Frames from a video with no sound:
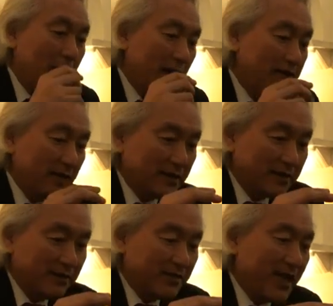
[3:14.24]
I think
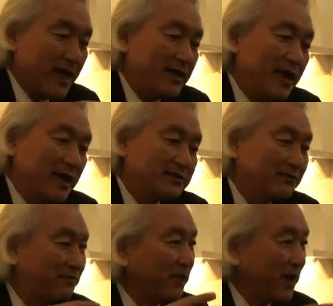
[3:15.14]
that as
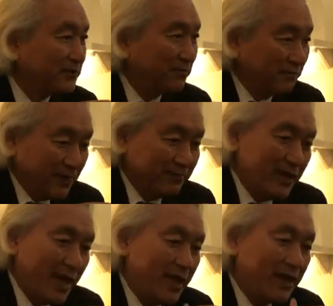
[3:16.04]
a philosophy
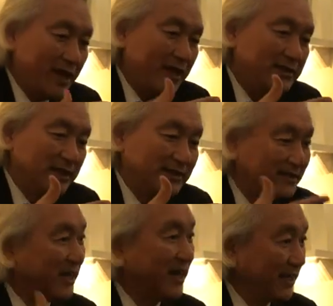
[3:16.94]
and as a
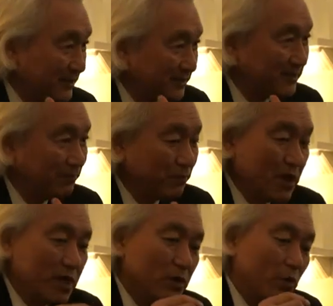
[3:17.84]
science,
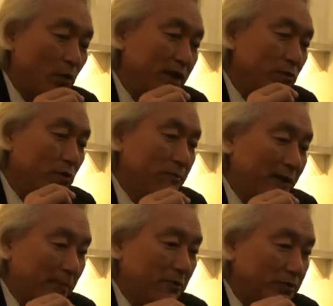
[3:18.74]
we will
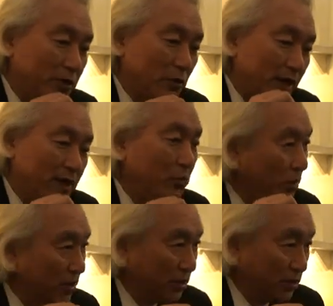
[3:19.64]
be able to create a
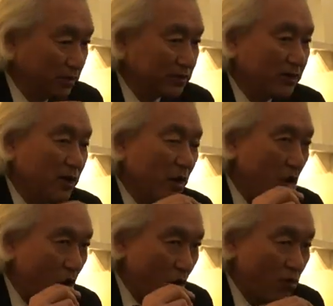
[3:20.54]
world
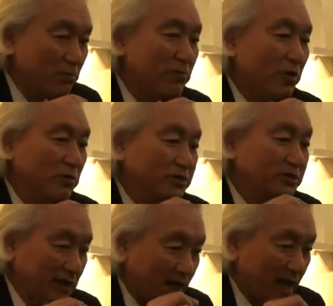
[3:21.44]

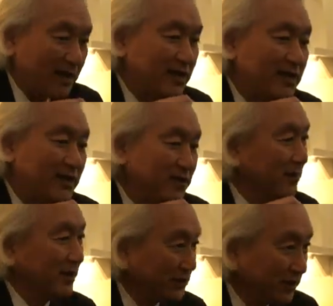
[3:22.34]
almost like the
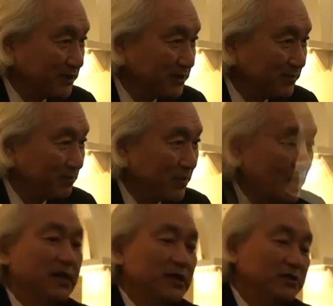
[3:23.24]
Matrix.
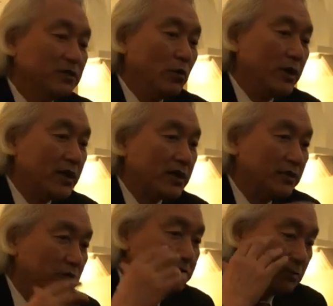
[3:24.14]
So we can
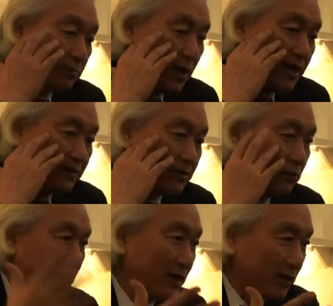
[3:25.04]
use the brain
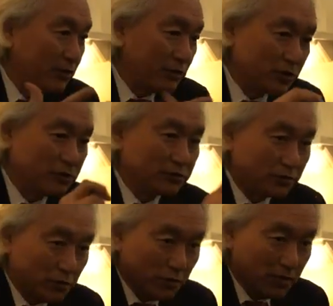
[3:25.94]
directly to
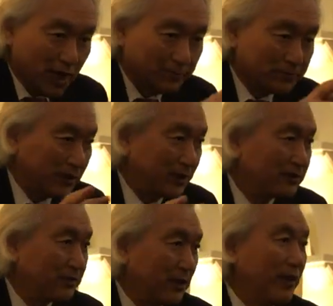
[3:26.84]
control
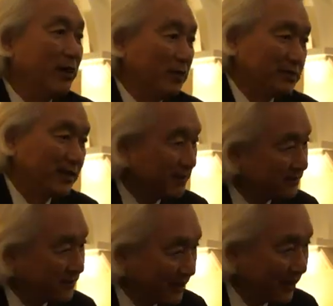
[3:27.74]
objects around us.
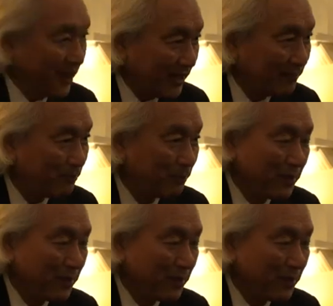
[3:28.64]
That's today.